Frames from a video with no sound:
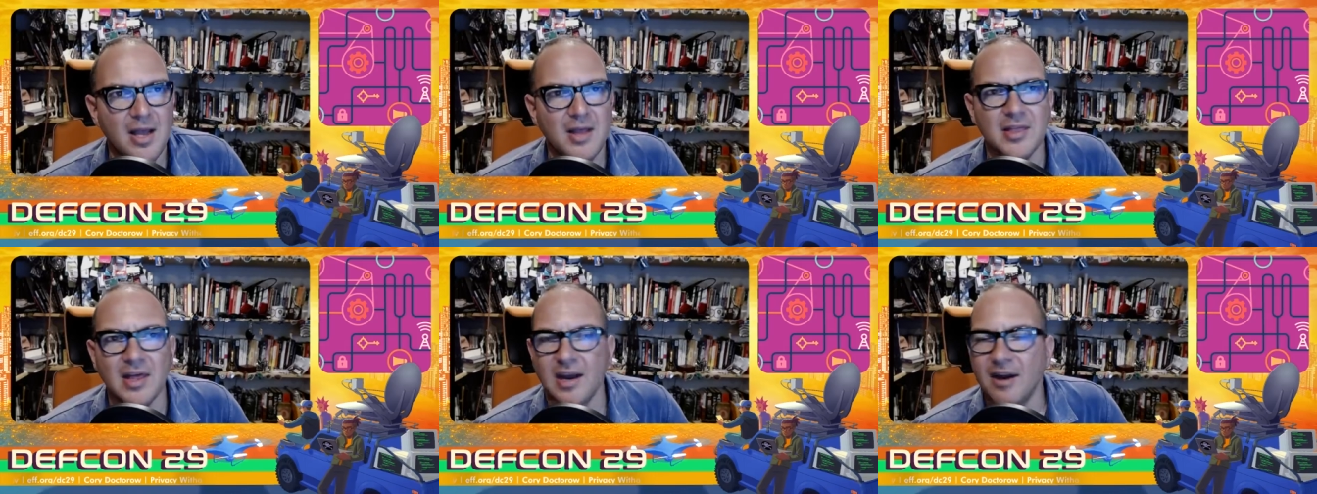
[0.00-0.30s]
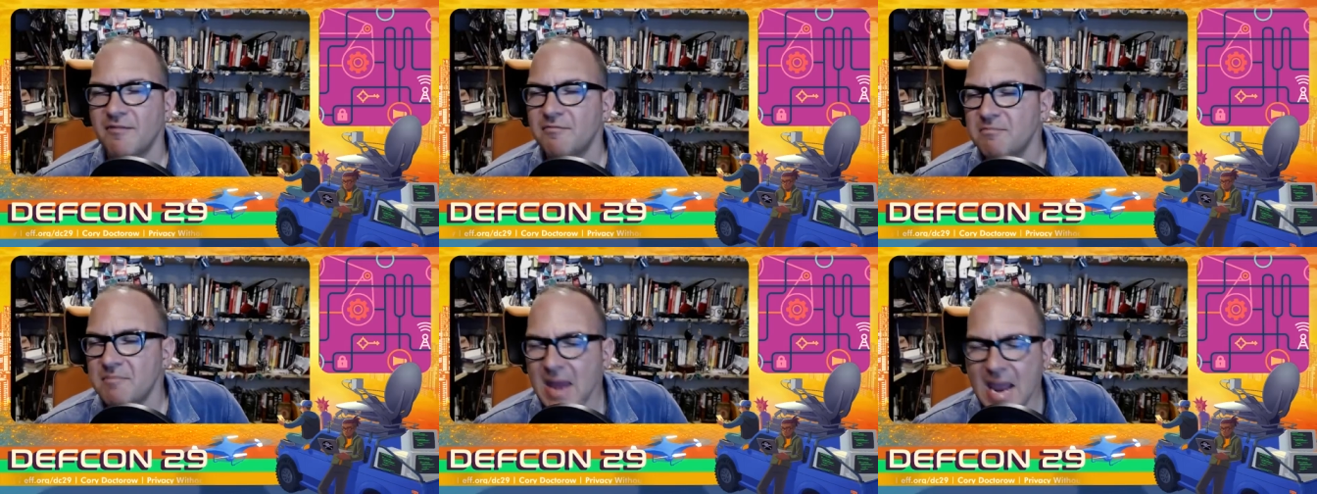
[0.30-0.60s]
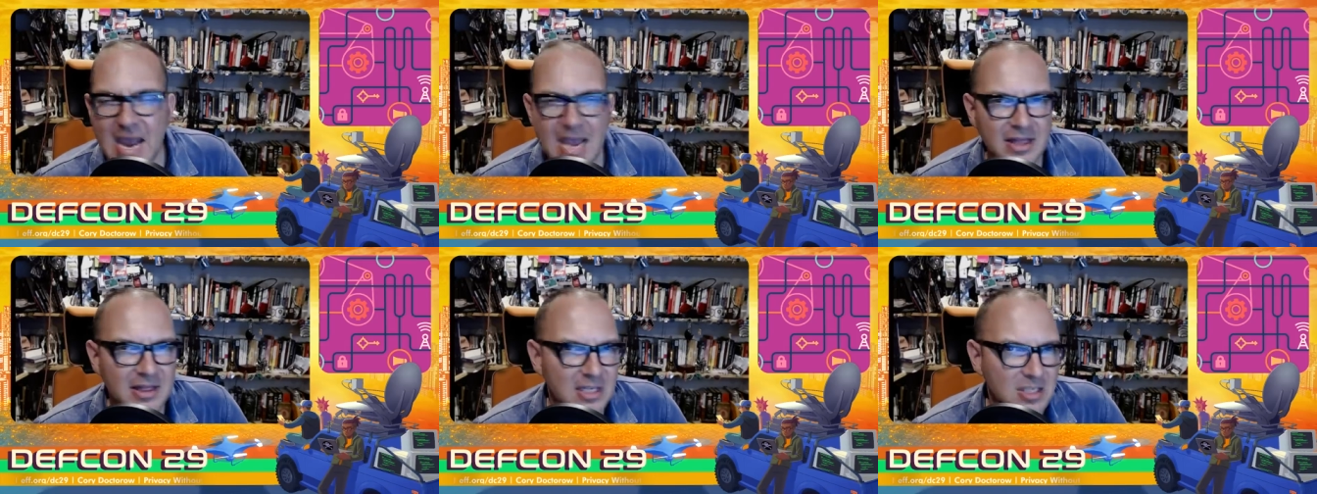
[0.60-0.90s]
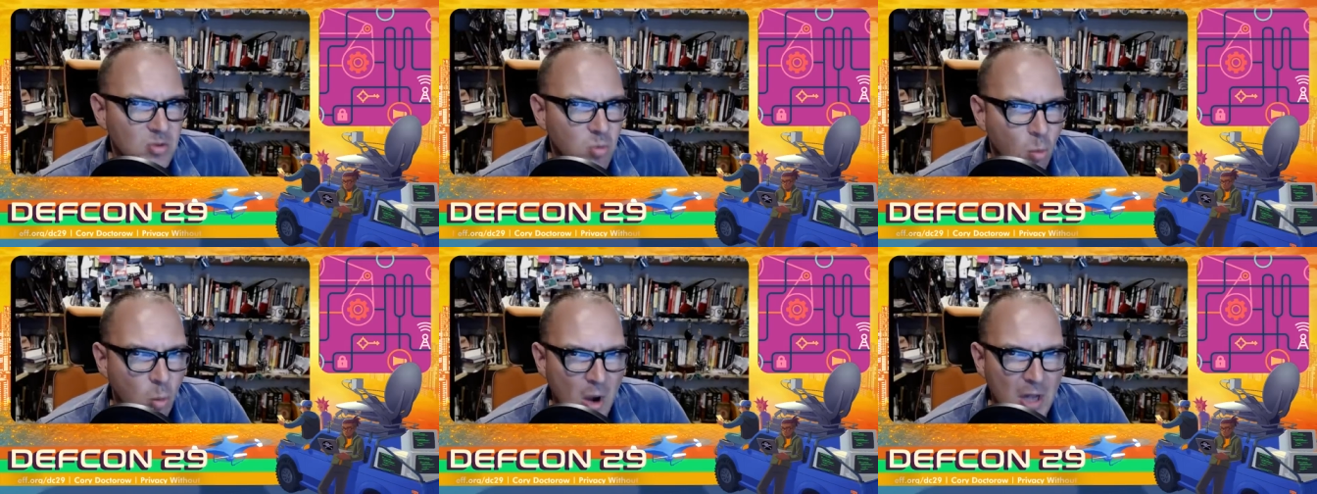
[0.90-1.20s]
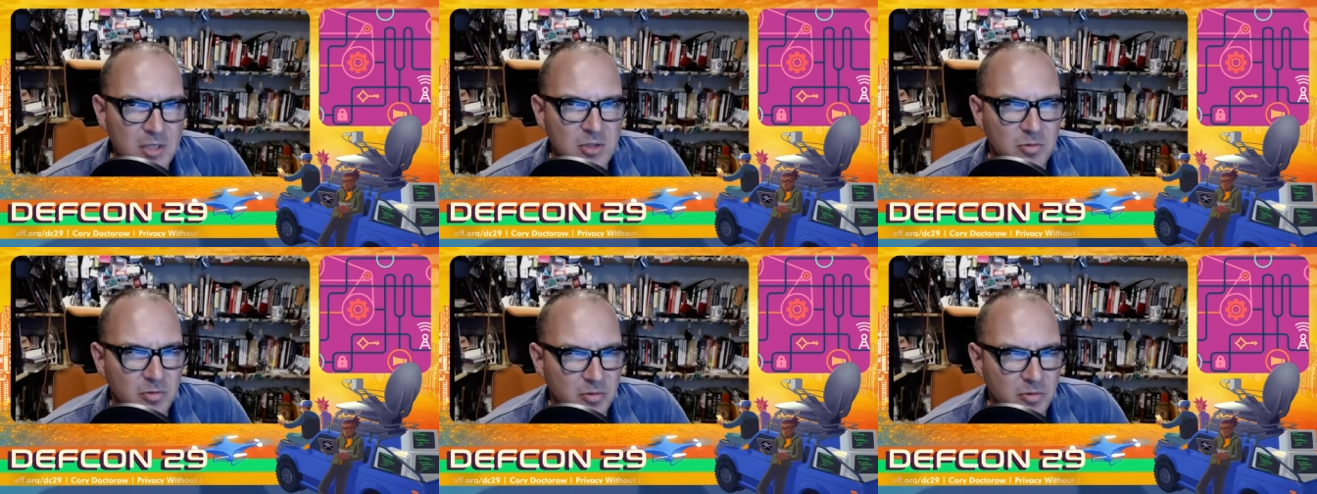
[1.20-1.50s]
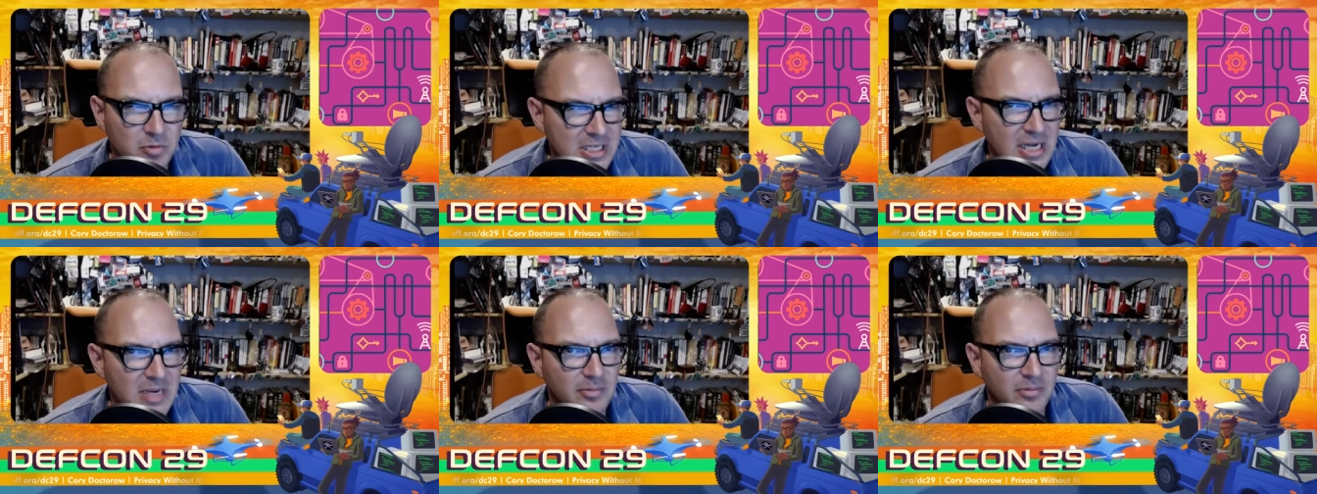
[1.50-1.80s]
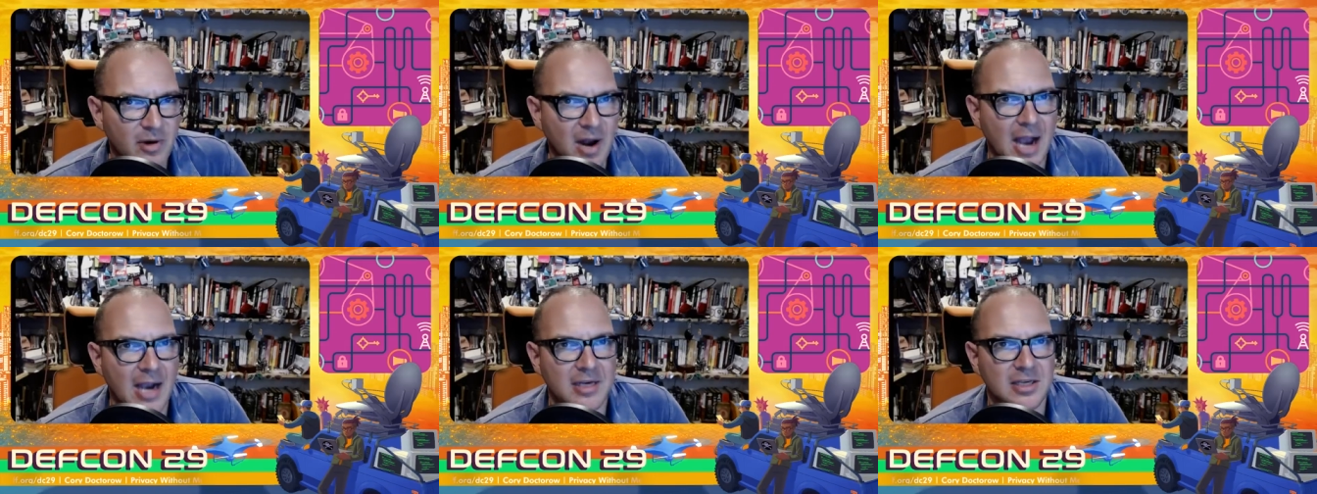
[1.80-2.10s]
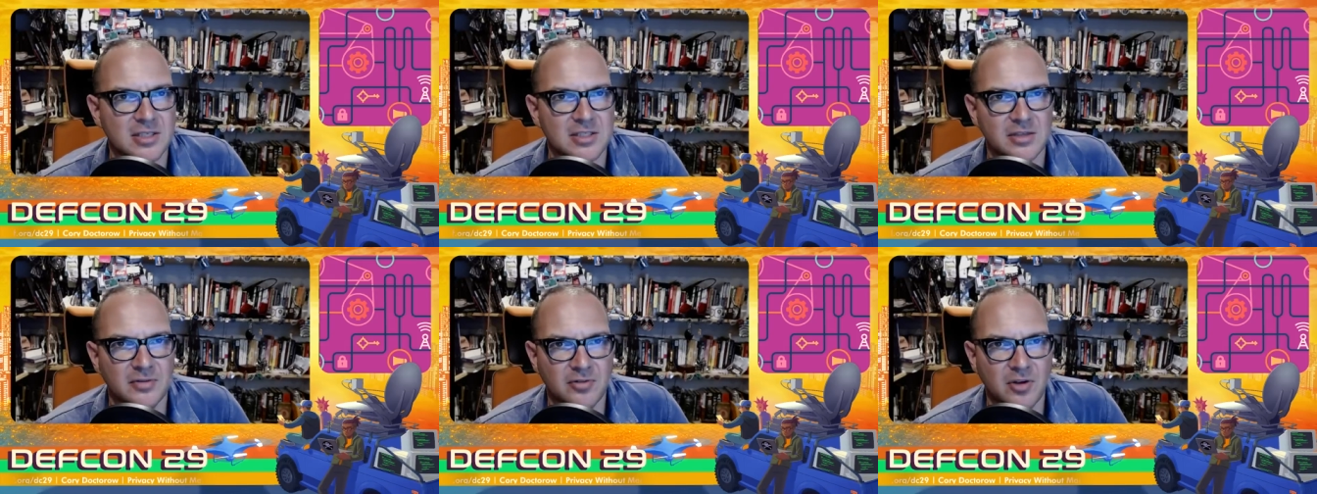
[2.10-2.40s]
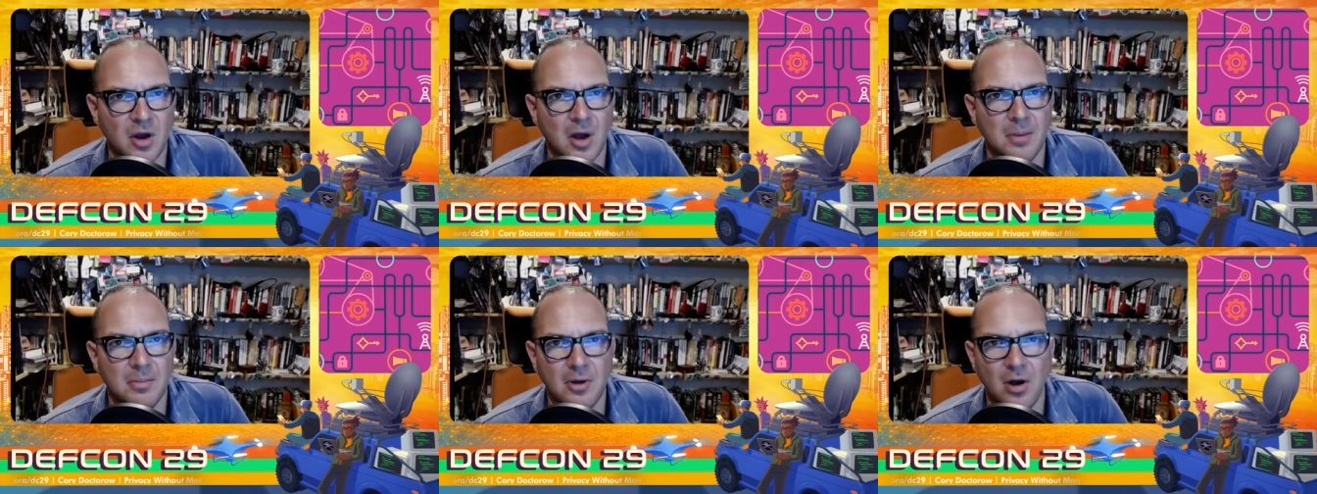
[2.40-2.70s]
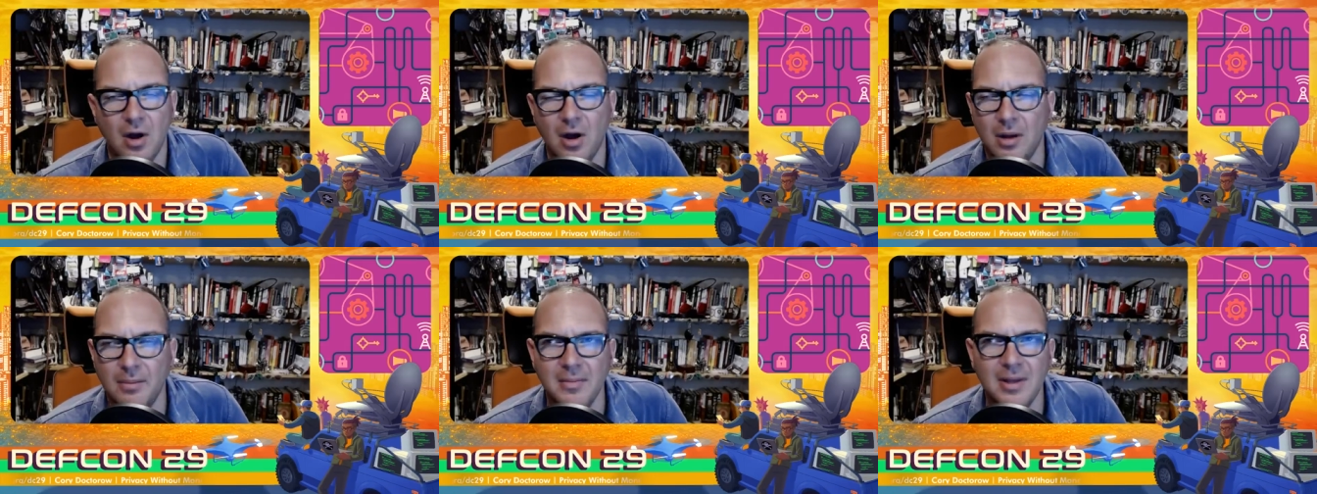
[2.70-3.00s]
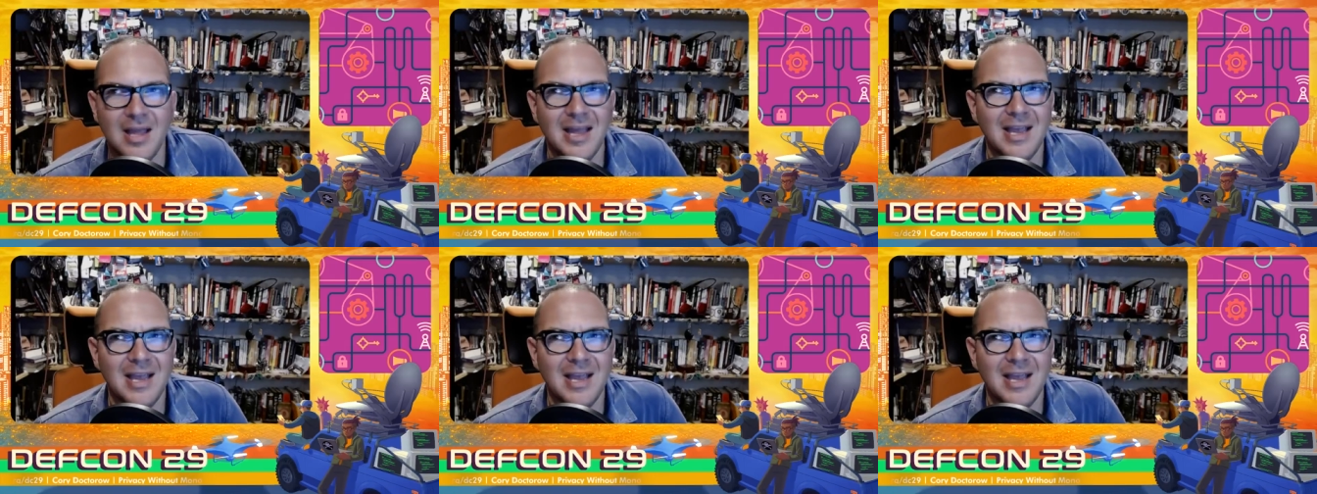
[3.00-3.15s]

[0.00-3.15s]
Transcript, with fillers: that have made this once routine practice of COMCOM